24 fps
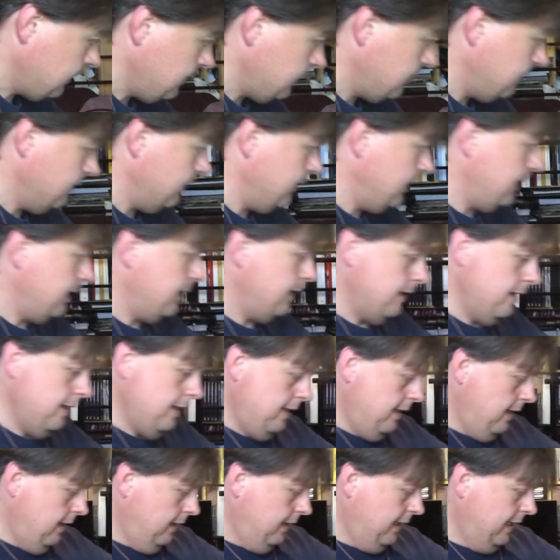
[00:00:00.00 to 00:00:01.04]
In there.
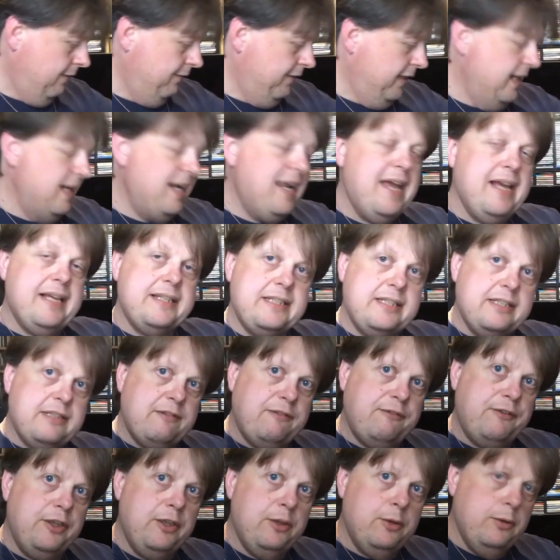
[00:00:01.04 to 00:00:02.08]
Okay, the
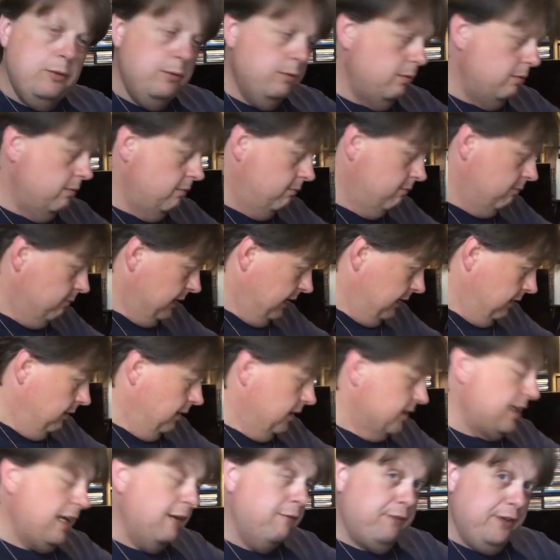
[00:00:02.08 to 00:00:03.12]
next few, well,
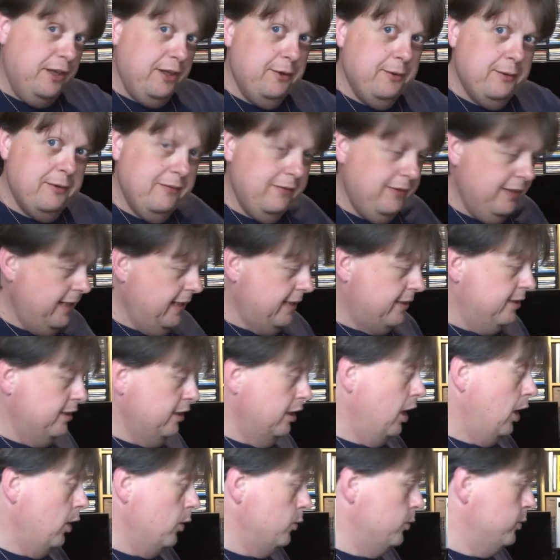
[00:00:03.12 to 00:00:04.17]
I say few, next
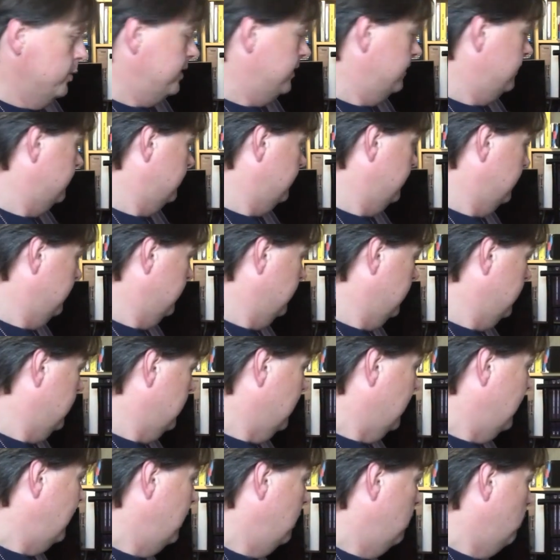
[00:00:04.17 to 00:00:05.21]
load
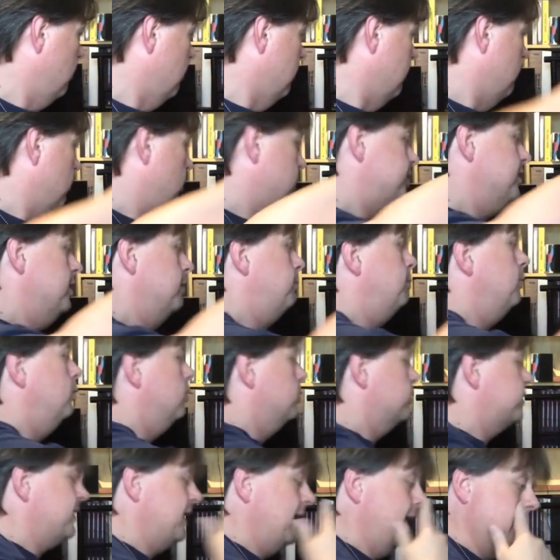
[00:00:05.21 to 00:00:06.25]
are what I
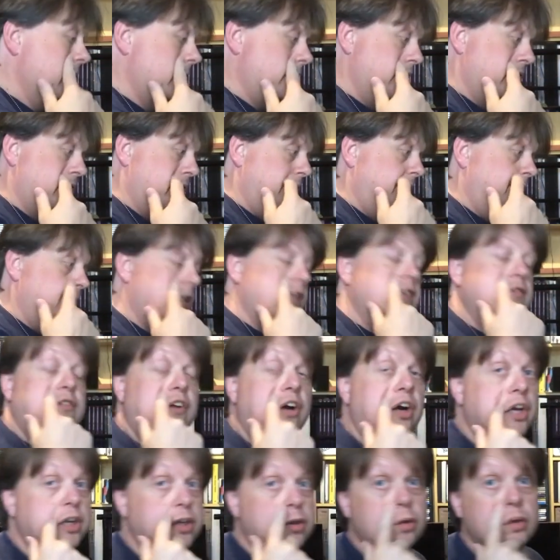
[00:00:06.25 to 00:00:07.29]
bought at A Slice of
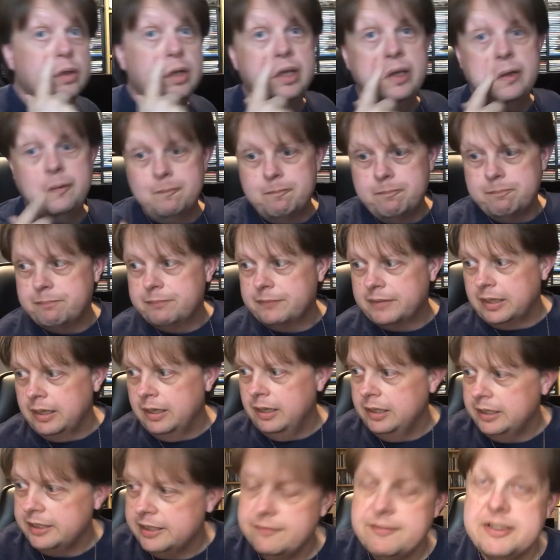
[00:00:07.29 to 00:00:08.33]
Vinyl
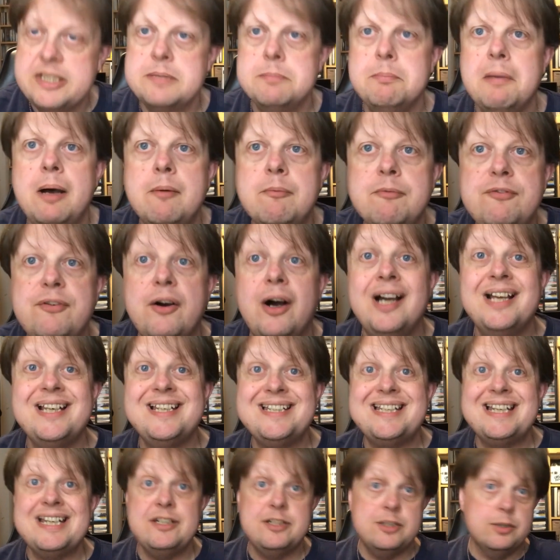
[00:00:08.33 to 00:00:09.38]
earlier this month. I
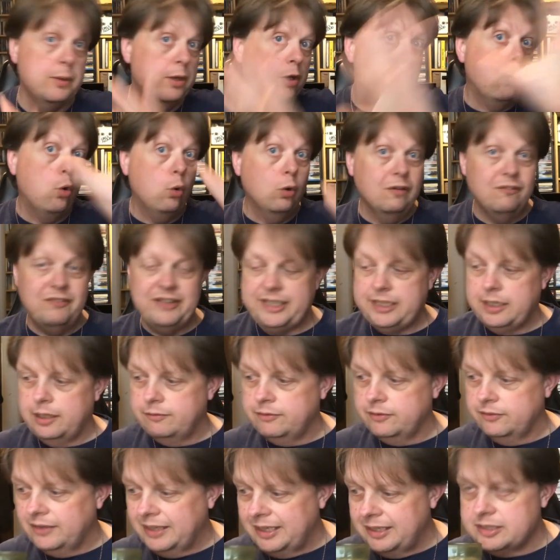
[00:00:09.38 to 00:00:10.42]
did do a haul
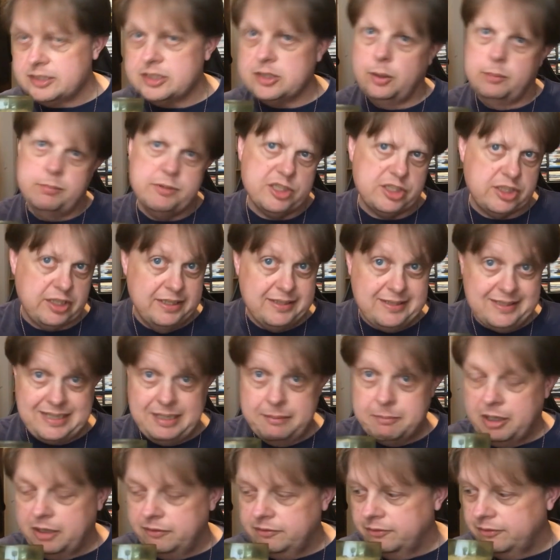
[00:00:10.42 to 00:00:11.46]
video for that, so I'm just going to
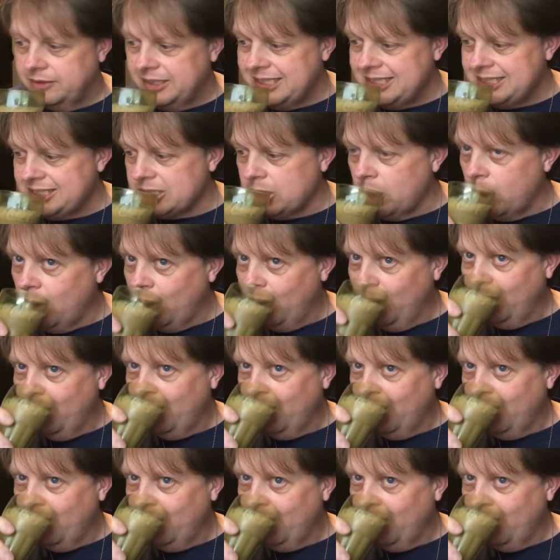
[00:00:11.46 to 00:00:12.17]
skim over these.